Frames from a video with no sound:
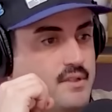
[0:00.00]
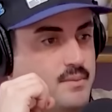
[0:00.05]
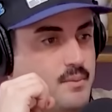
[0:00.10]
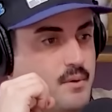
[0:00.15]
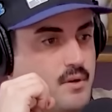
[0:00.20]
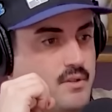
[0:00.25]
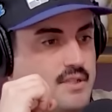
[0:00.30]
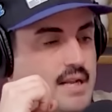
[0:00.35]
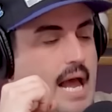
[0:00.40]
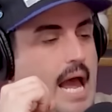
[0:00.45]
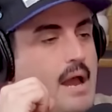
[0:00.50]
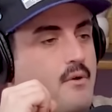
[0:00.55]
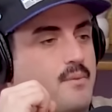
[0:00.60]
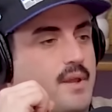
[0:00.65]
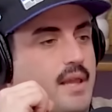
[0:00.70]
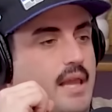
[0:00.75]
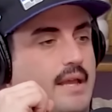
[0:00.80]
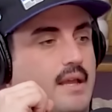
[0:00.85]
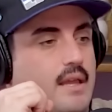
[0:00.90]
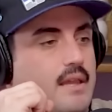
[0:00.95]
this person." I, mean, I, would be
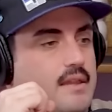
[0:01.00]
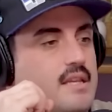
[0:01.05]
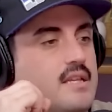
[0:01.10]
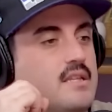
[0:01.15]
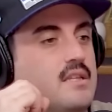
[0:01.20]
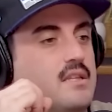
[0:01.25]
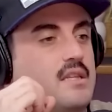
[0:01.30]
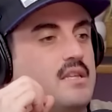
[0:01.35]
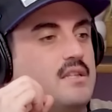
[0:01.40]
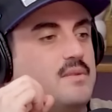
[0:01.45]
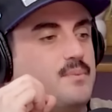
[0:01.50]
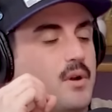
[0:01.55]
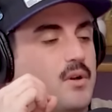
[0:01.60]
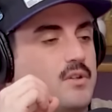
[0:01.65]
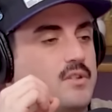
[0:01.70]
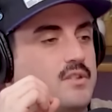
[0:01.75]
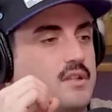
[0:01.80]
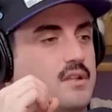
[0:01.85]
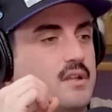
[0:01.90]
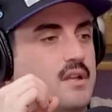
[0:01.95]
like, "This, mm-hmm. this
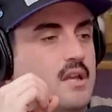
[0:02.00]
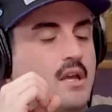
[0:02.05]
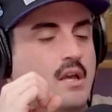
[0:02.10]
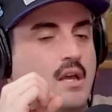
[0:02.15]
person."